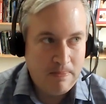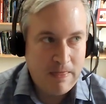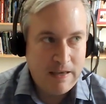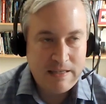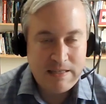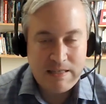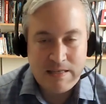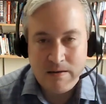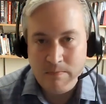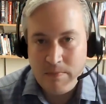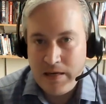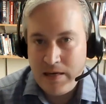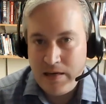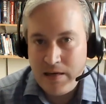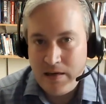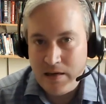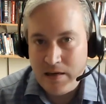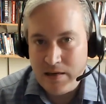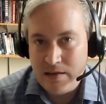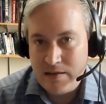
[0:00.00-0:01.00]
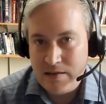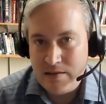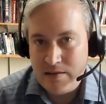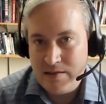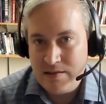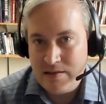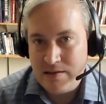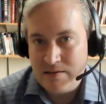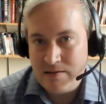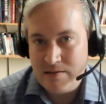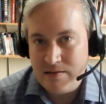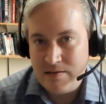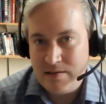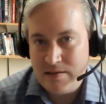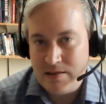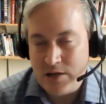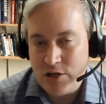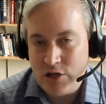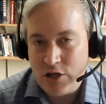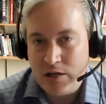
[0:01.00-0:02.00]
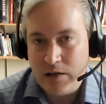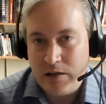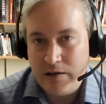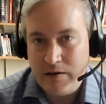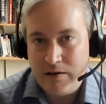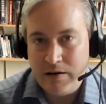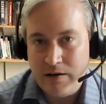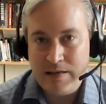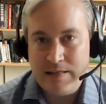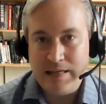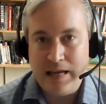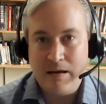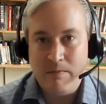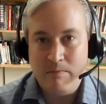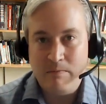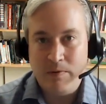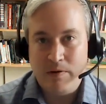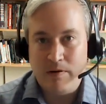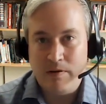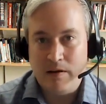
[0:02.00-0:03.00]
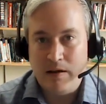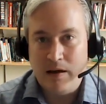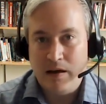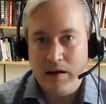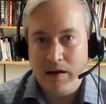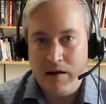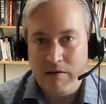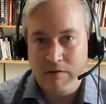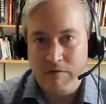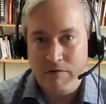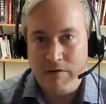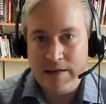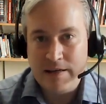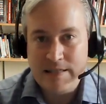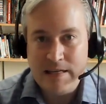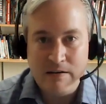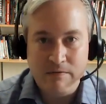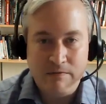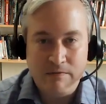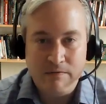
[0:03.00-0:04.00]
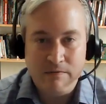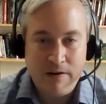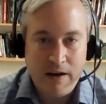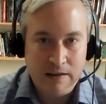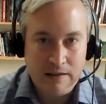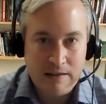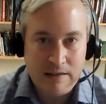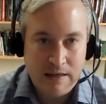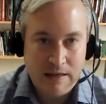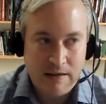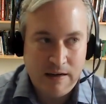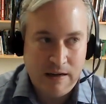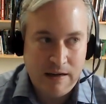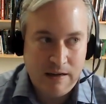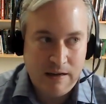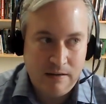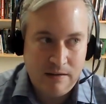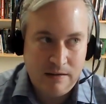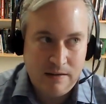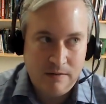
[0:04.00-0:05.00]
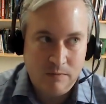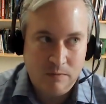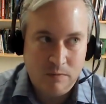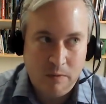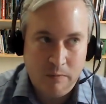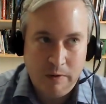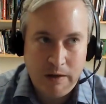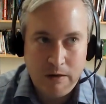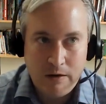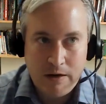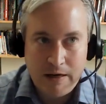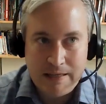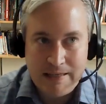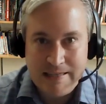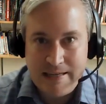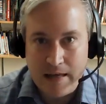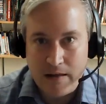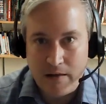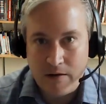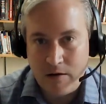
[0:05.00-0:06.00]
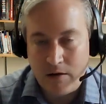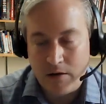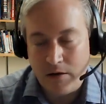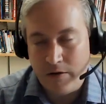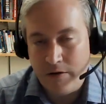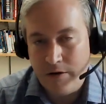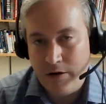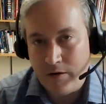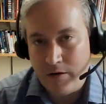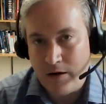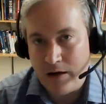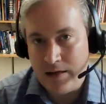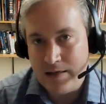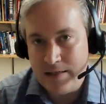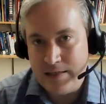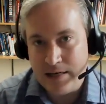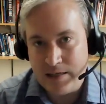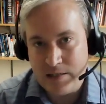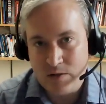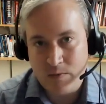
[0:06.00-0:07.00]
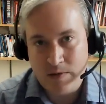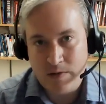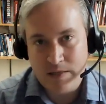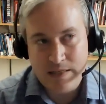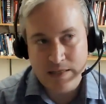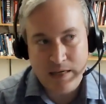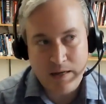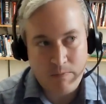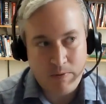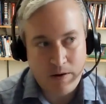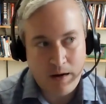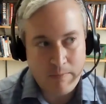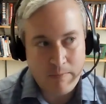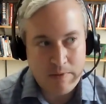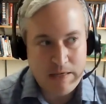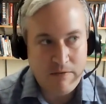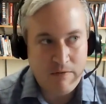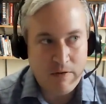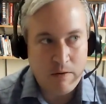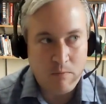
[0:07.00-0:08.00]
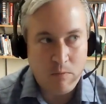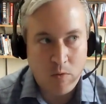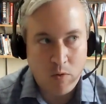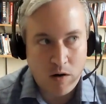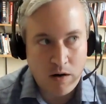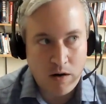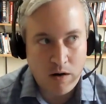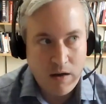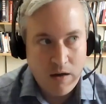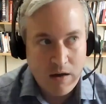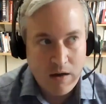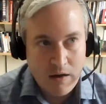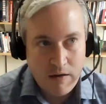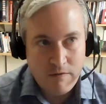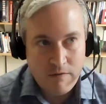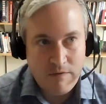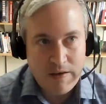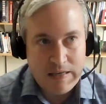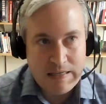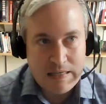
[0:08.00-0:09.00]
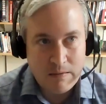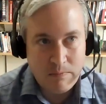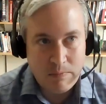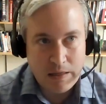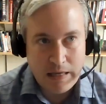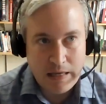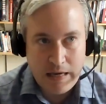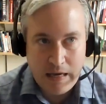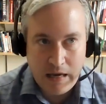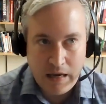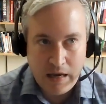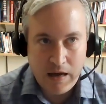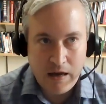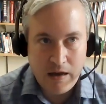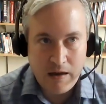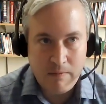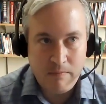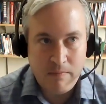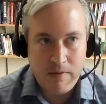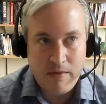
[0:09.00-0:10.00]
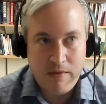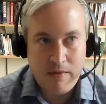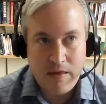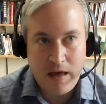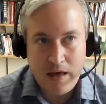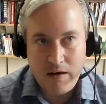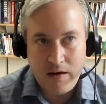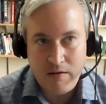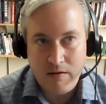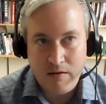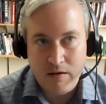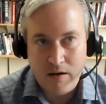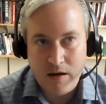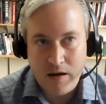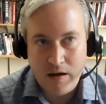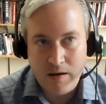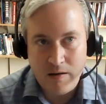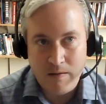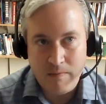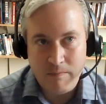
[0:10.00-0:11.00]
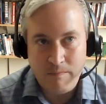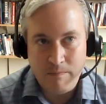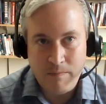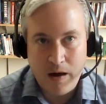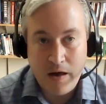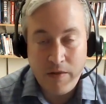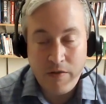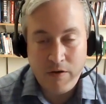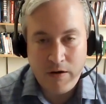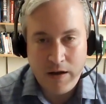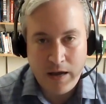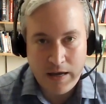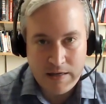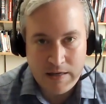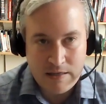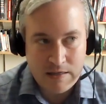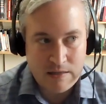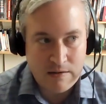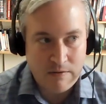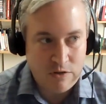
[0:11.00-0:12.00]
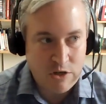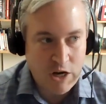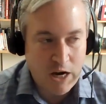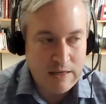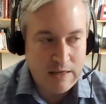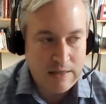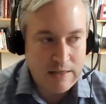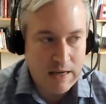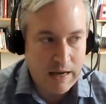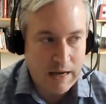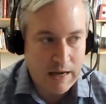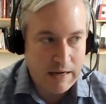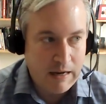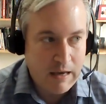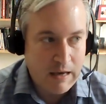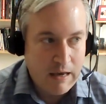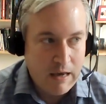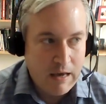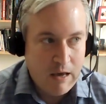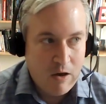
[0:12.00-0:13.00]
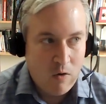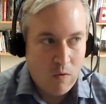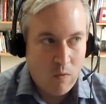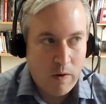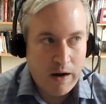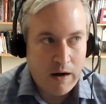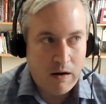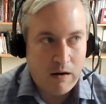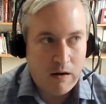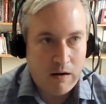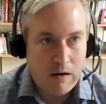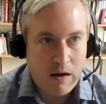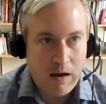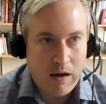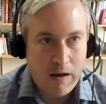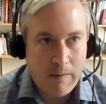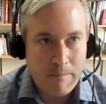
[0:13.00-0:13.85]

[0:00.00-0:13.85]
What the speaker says: This to me is such a clear example of resonant violence. And when we look at settler colonial contexts, we see it perhaps even more visibly than other cases of genocide, where